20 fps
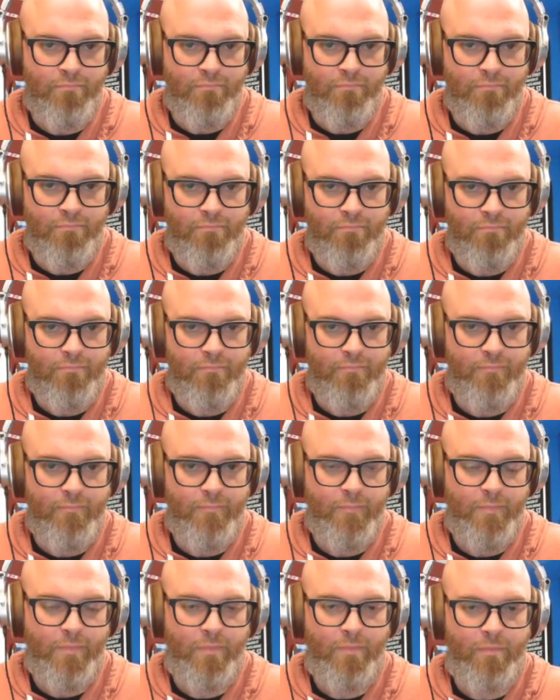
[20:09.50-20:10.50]

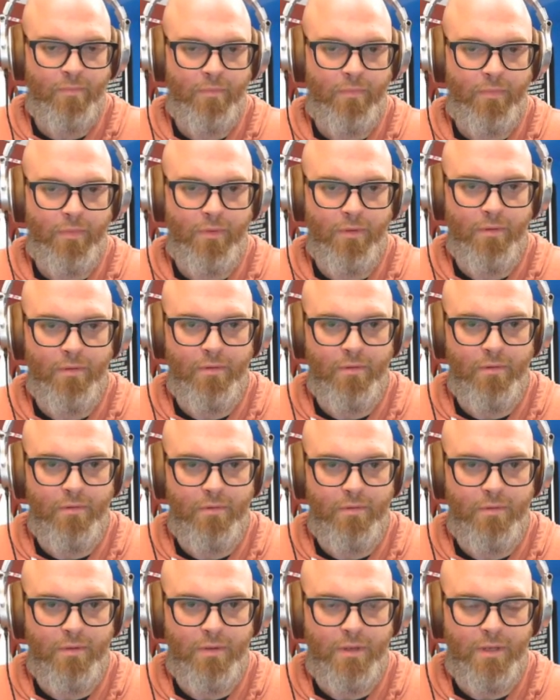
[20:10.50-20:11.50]

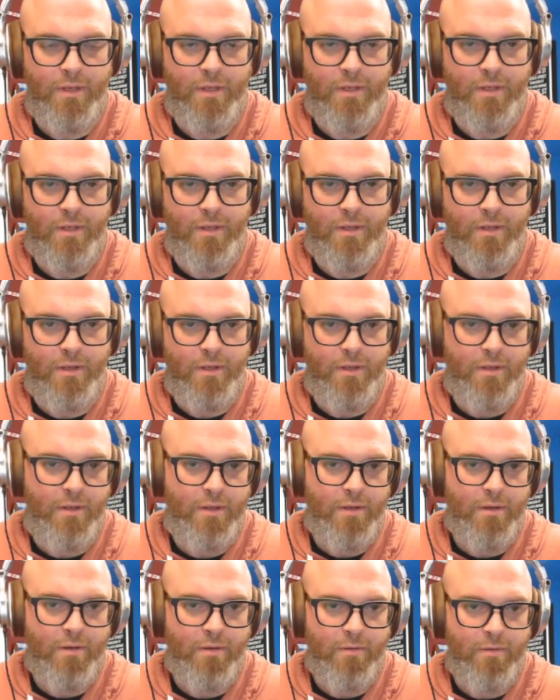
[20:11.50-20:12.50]

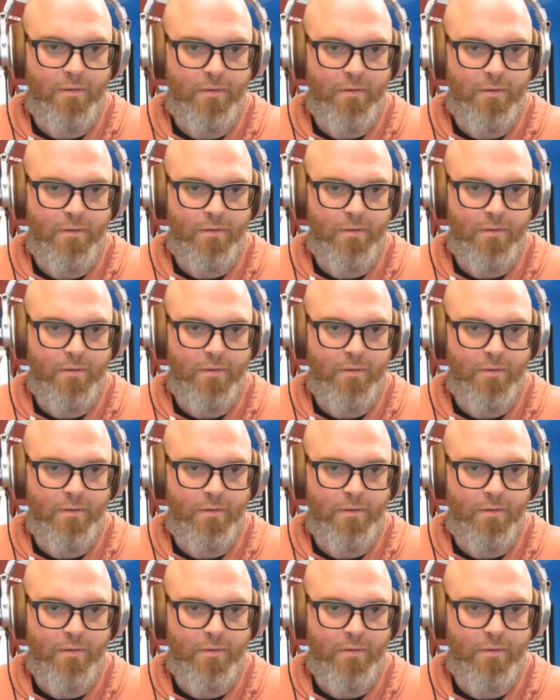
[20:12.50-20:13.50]

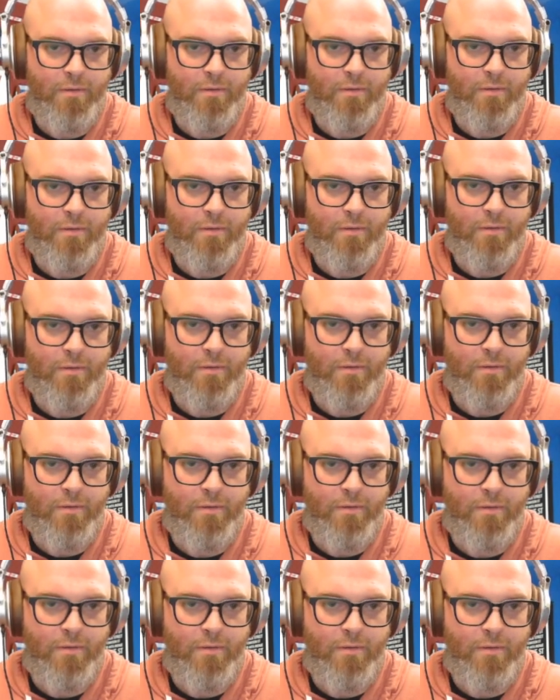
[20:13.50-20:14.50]
This person isn't speaking.